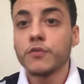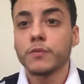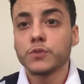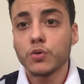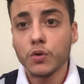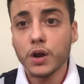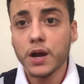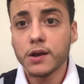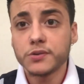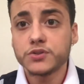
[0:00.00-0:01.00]
from the
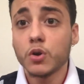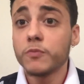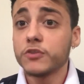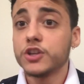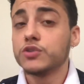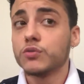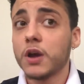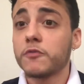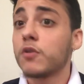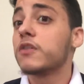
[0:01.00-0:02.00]
courthouse. Hopefully you
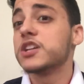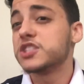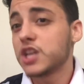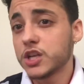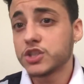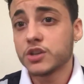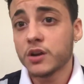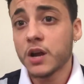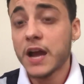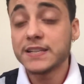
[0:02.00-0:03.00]
have already changed
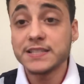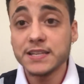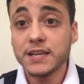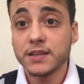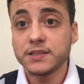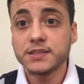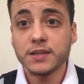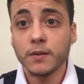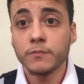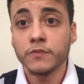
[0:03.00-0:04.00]
your ID at the
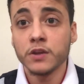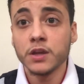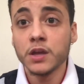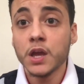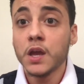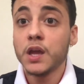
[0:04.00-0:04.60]
DMV.